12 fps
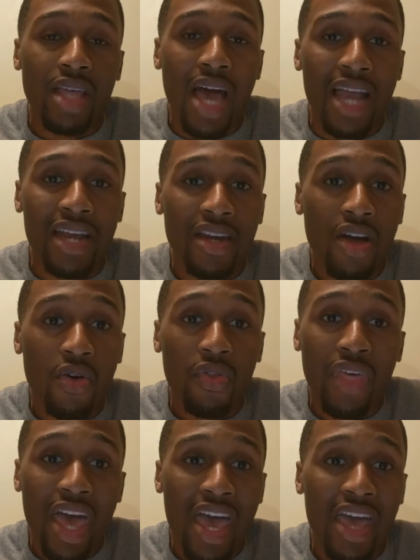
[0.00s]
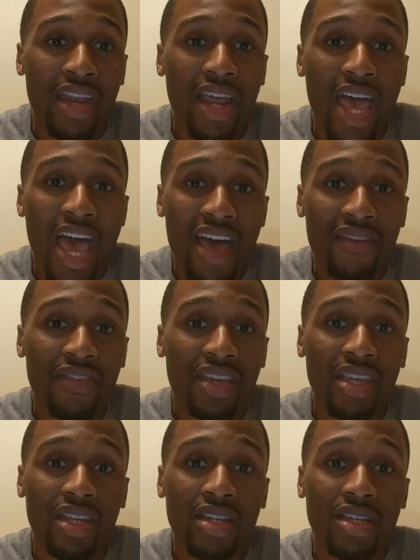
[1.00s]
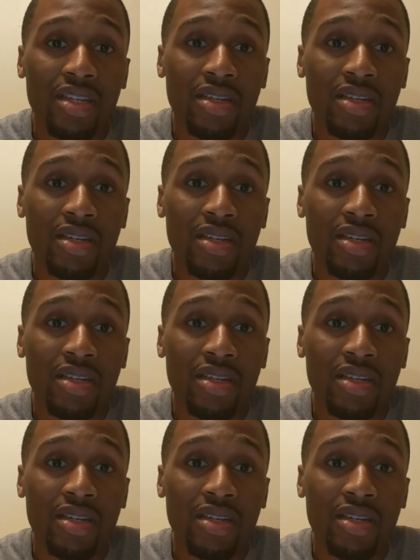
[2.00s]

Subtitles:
I know that having